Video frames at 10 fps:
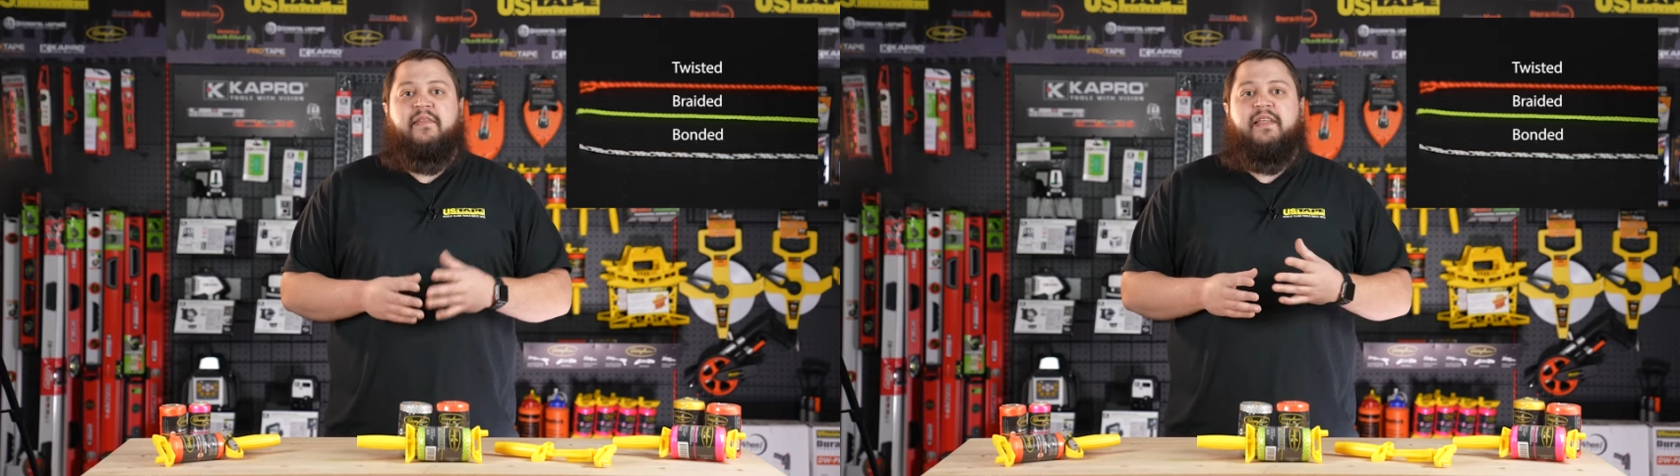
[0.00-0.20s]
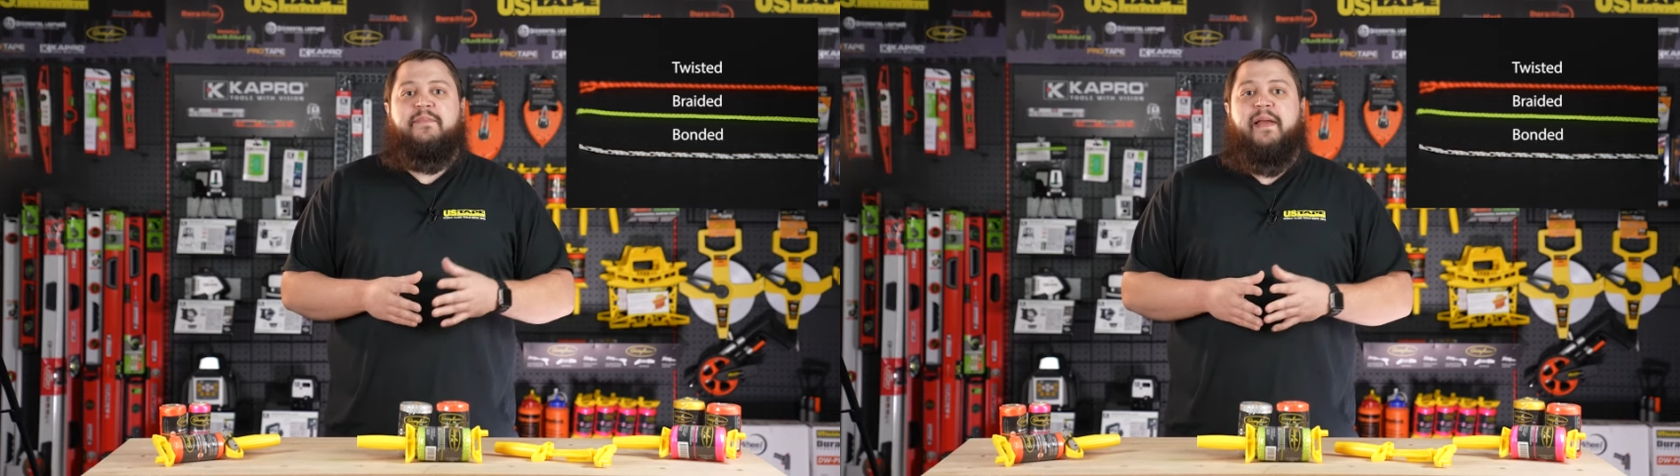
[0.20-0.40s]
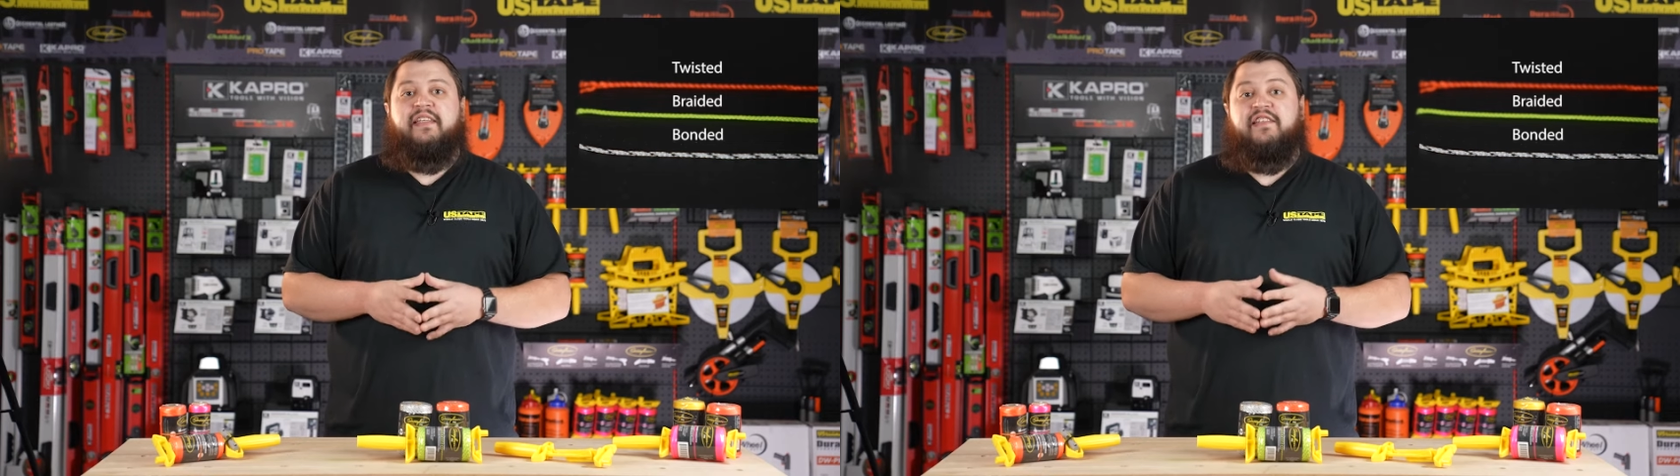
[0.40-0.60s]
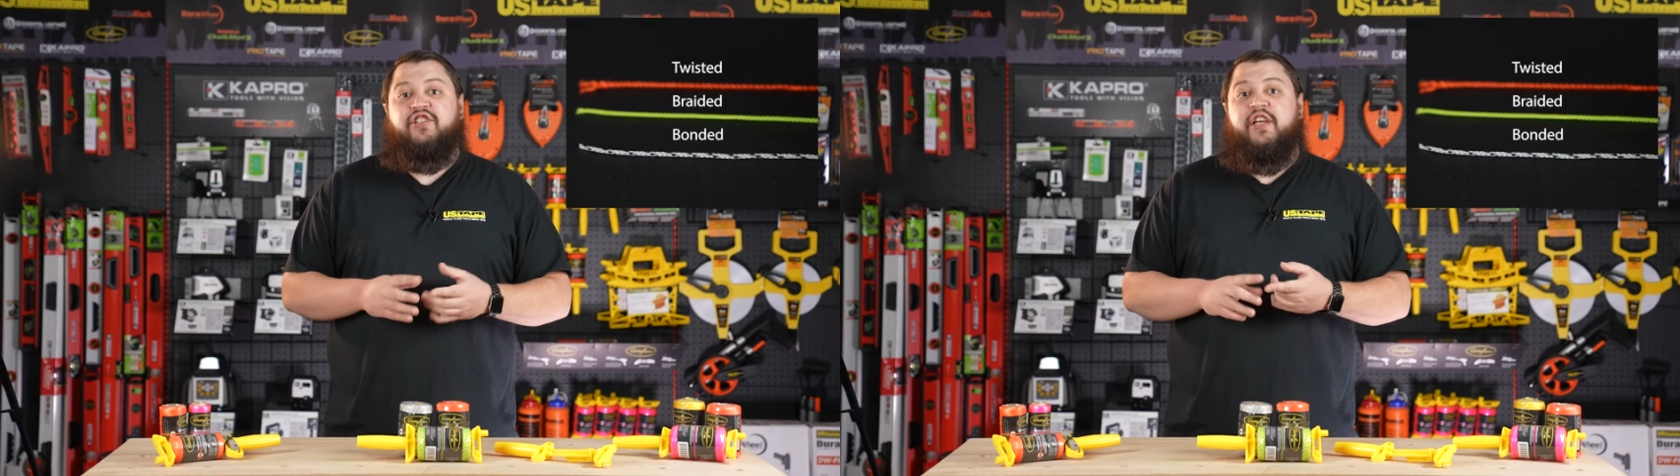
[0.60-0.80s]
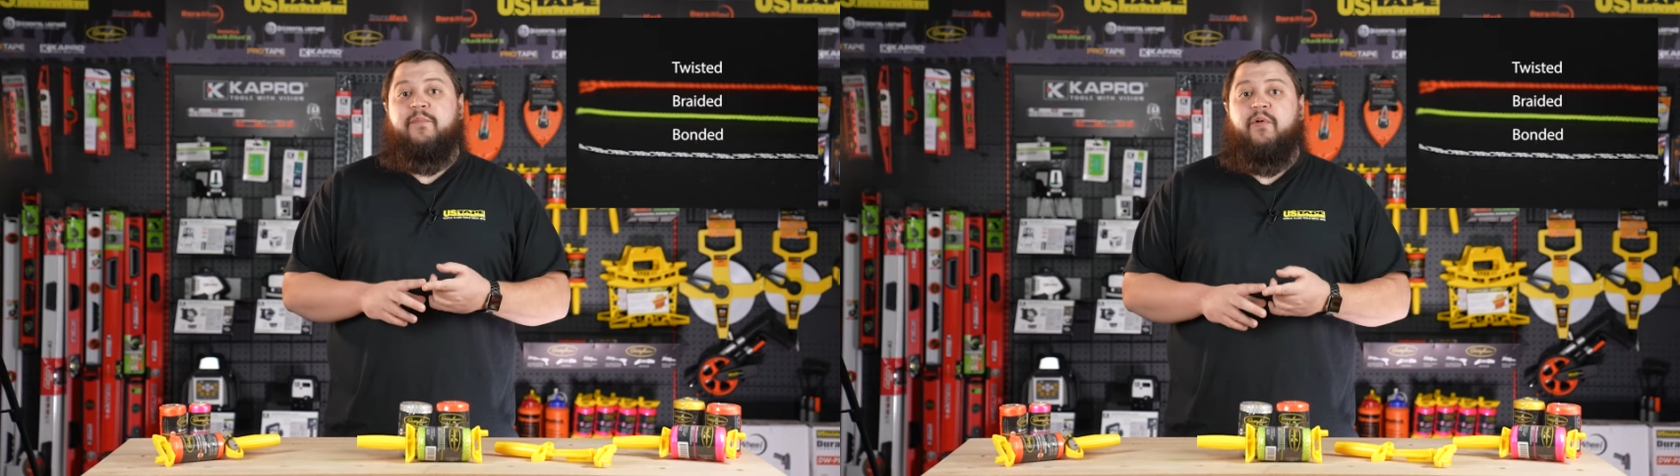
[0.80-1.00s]
This makes it
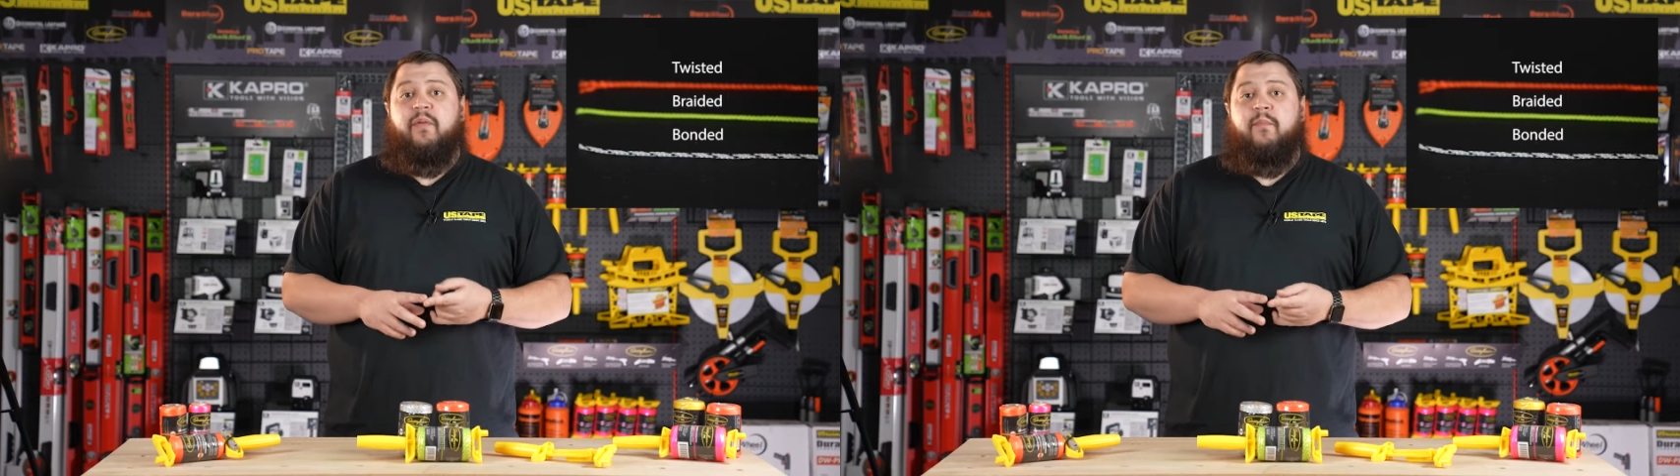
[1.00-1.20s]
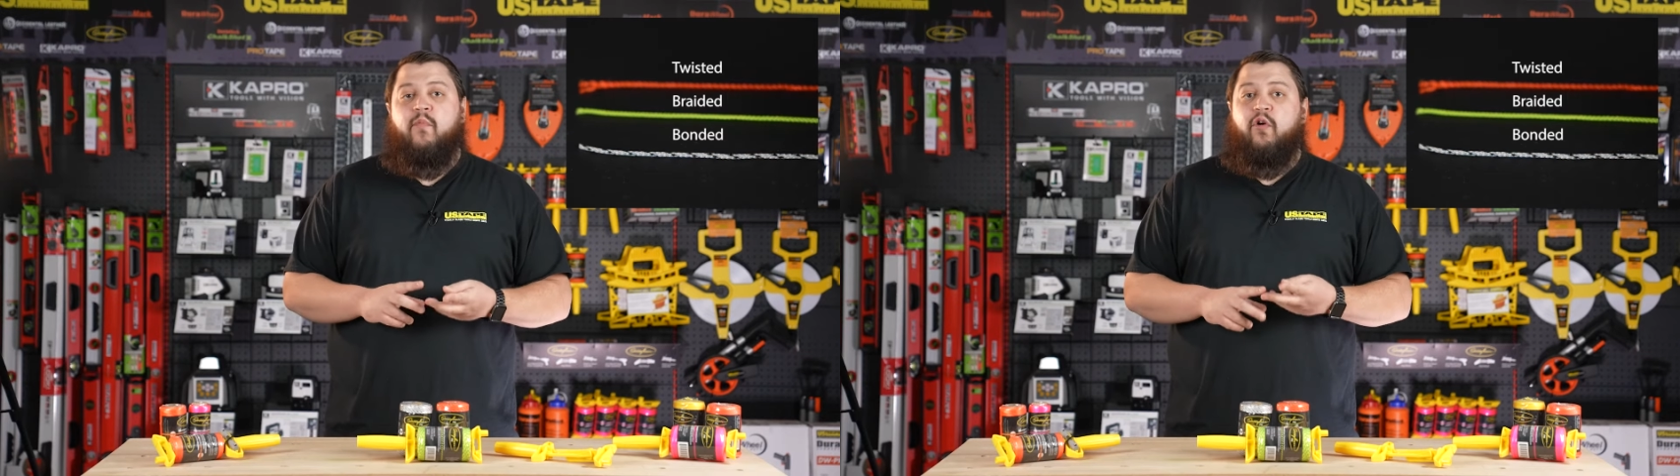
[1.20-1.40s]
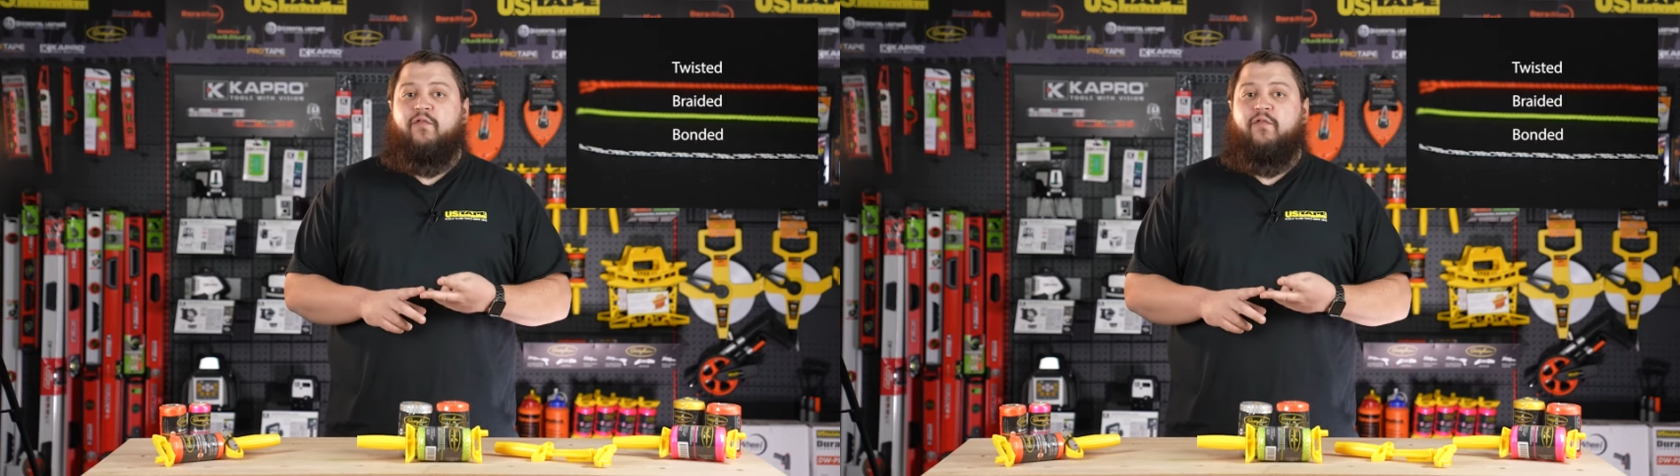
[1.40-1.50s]
cheaper, more